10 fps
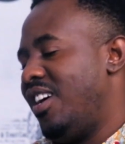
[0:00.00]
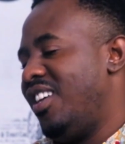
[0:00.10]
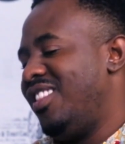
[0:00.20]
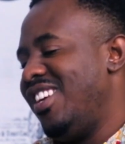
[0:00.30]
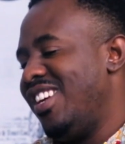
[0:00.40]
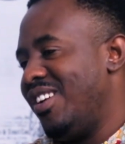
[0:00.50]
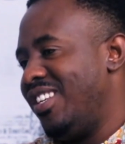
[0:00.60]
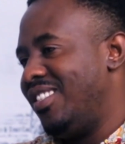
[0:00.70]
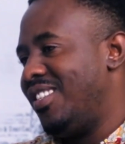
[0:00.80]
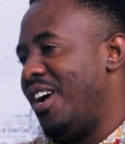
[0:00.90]
I think
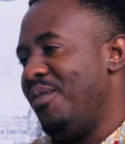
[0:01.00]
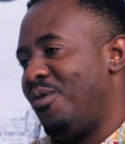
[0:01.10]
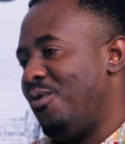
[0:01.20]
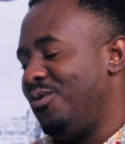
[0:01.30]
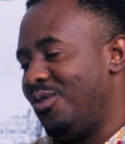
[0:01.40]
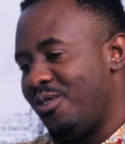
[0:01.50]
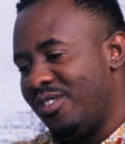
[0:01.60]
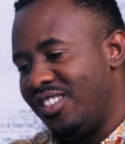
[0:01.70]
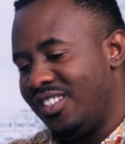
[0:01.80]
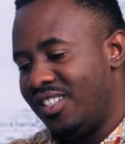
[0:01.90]
as time goes
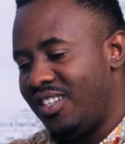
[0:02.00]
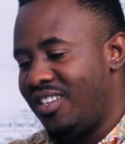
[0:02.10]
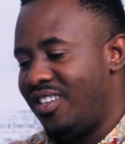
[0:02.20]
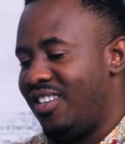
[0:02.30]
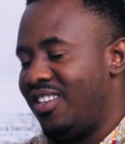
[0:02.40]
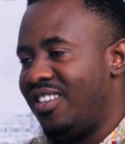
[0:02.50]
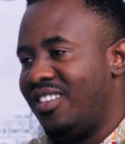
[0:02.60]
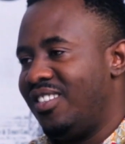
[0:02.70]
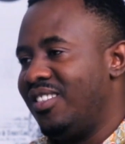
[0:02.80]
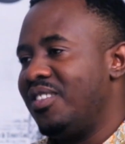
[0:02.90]
on,
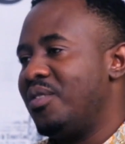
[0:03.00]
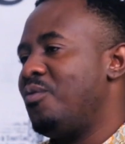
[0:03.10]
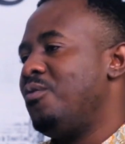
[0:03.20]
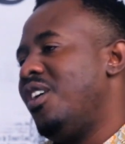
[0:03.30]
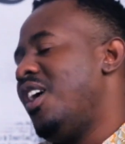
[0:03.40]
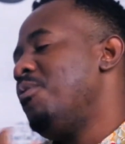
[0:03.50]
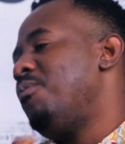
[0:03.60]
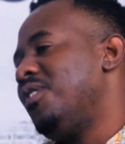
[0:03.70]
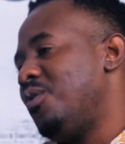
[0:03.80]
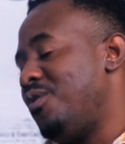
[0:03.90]
well, I'm a
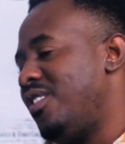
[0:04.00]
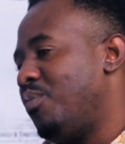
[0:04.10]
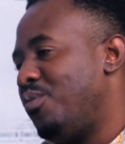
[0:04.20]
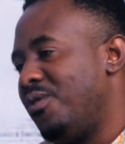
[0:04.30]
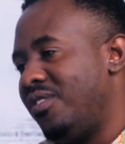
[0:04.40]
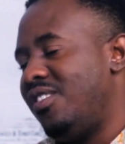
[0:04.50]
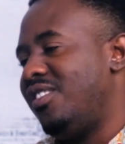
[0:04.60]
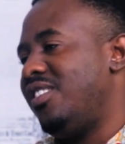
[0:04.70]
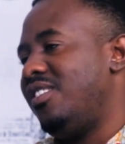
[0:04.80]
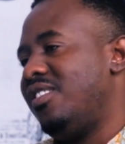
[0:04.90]
person who get bored easily.